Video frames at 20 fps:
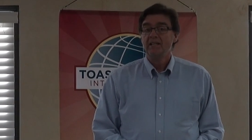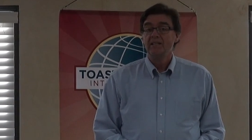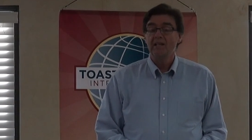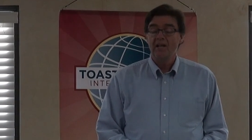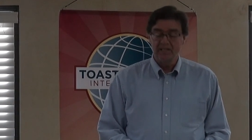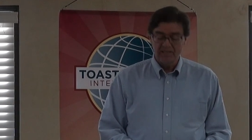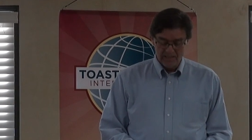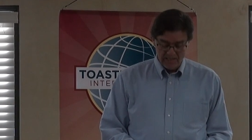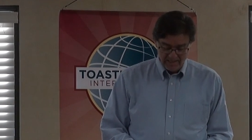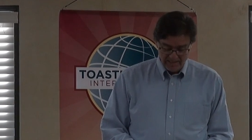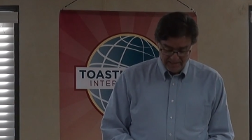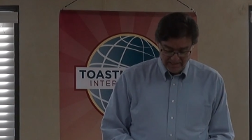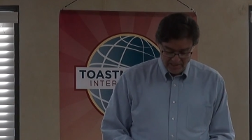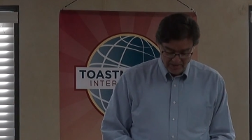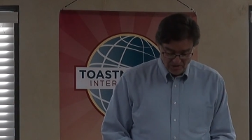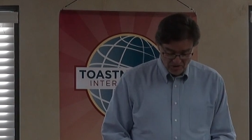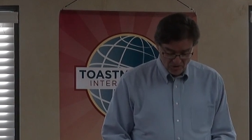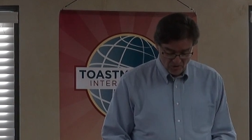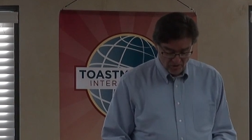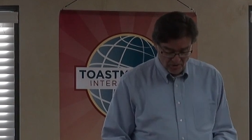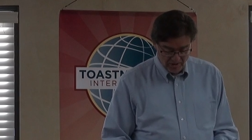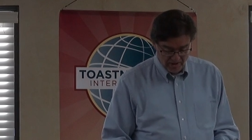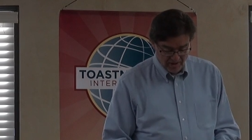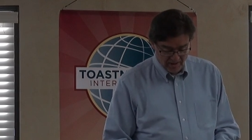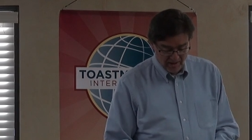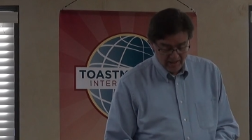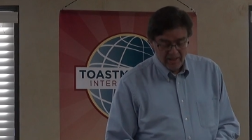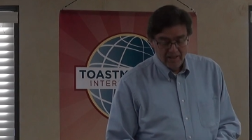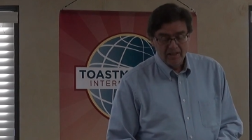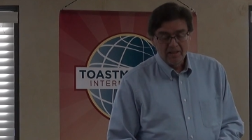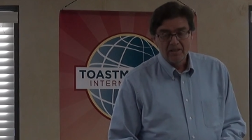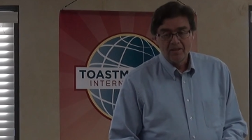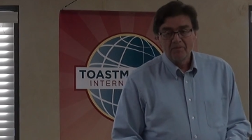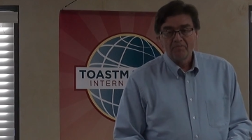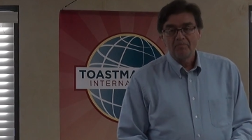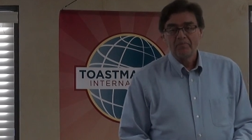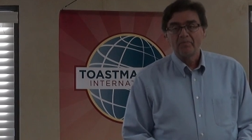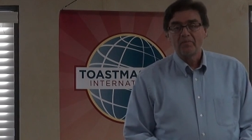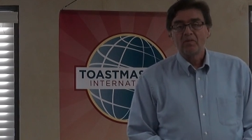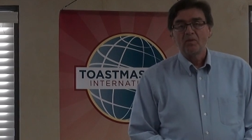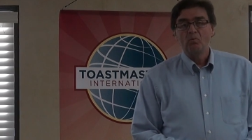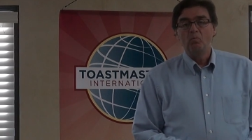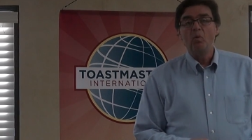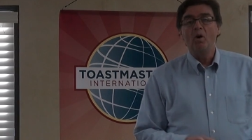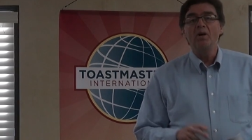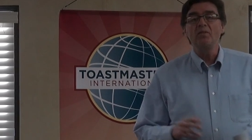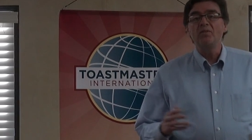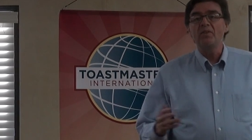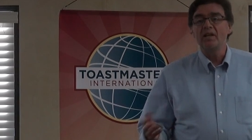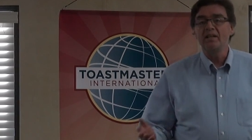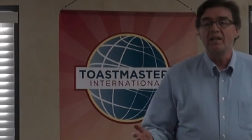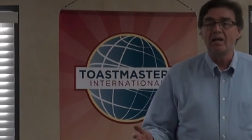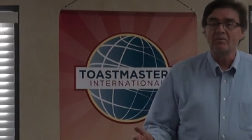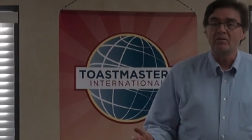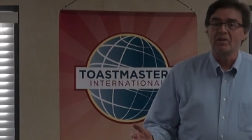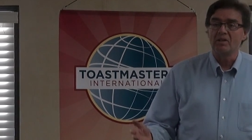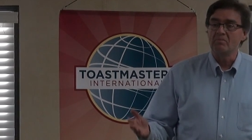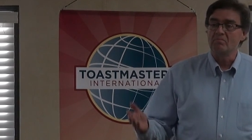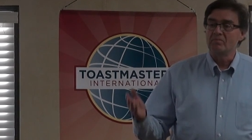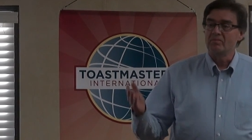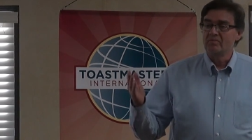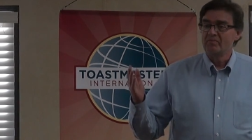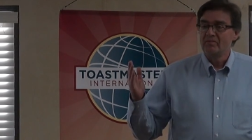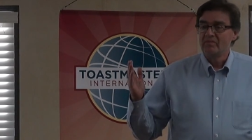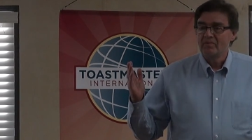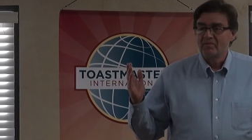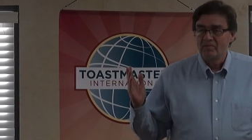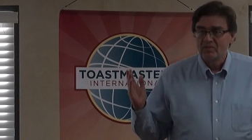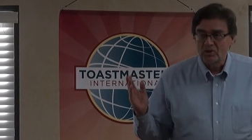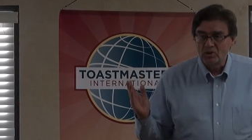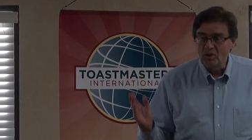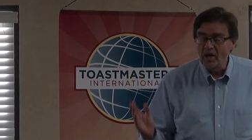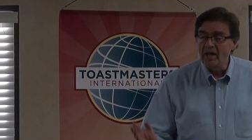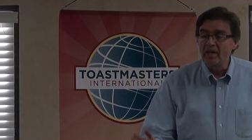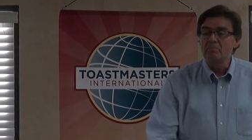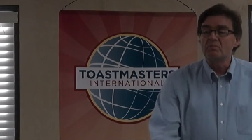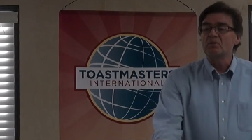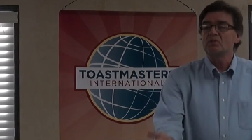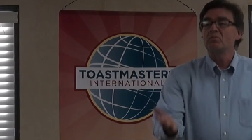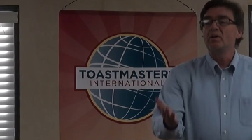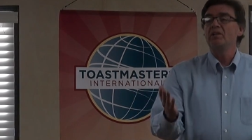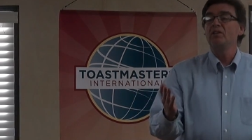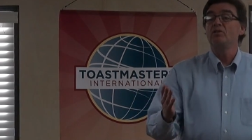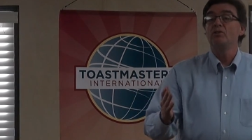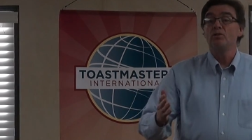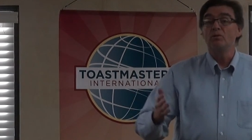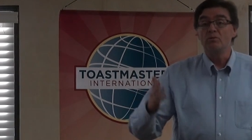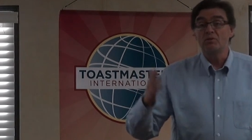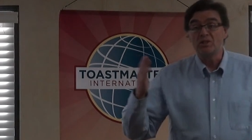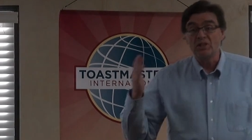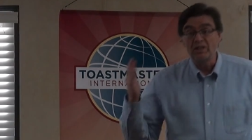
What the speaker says: Now, I said there's only one thing I'm going to try to persuade you to do